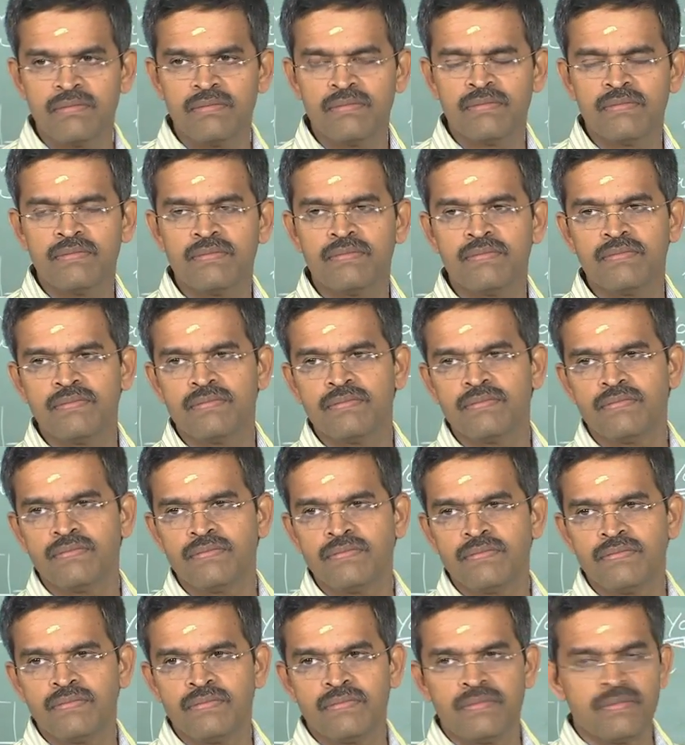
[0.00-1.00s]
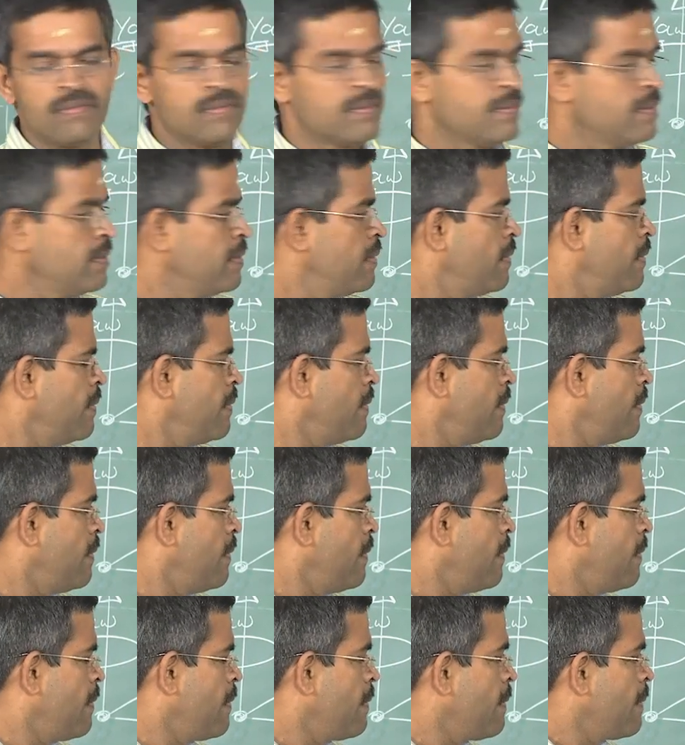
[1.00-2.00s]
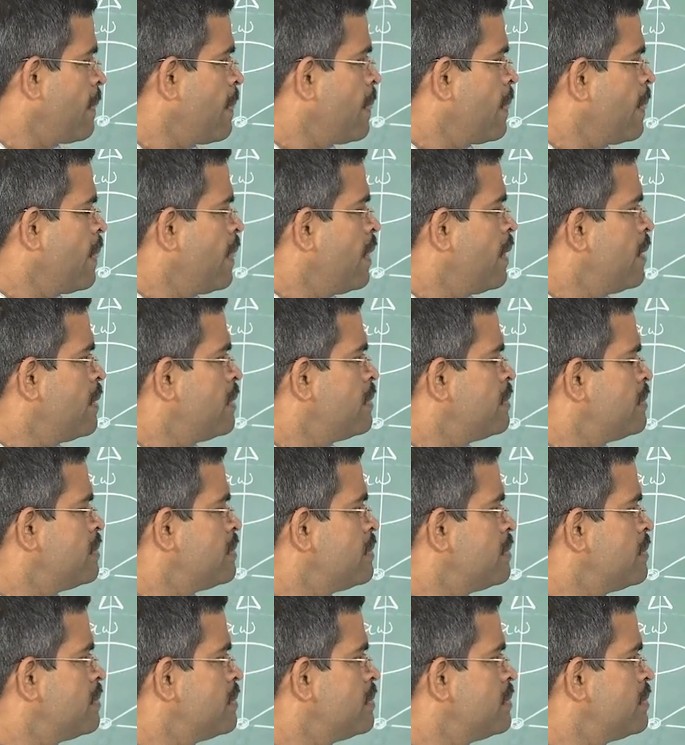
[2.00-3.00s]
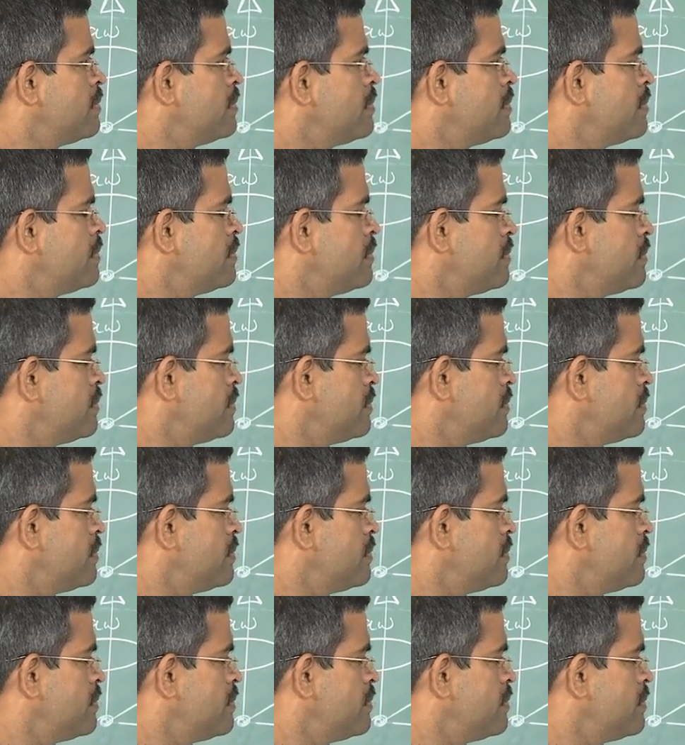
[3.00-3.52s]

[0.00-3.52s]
Nobody speaks.